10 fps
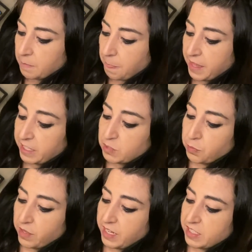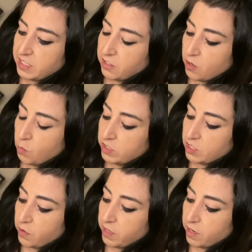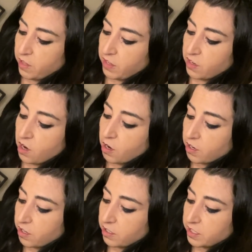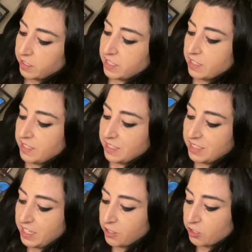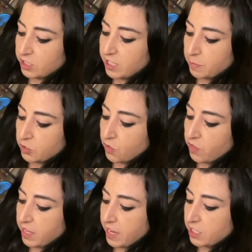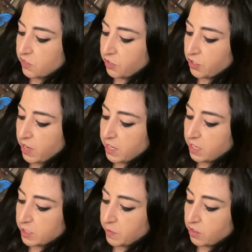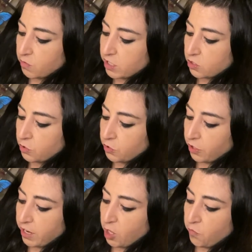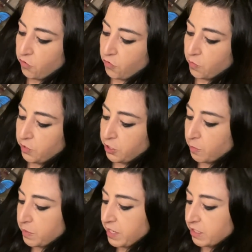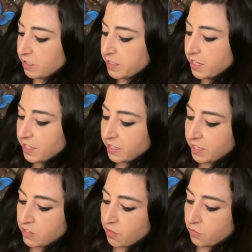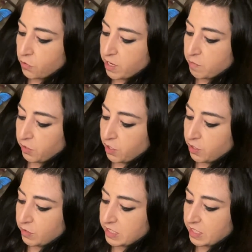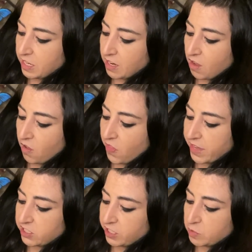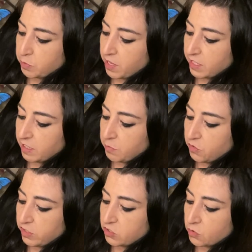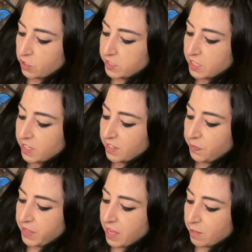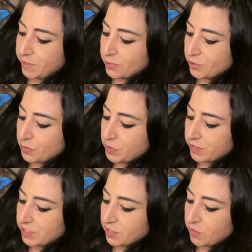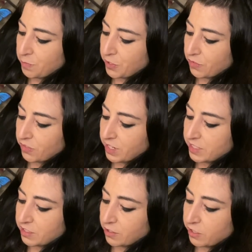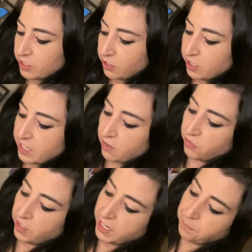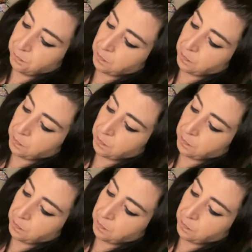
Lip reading: It explains, you know, what's going on the card. It says, as a seeker steps over the edge of a great cosmic threshold, her helpful familiar peers into the void below, seeing all that she is blindly moving towards. The elemental spirits of the butterflies encouraging her to take flight.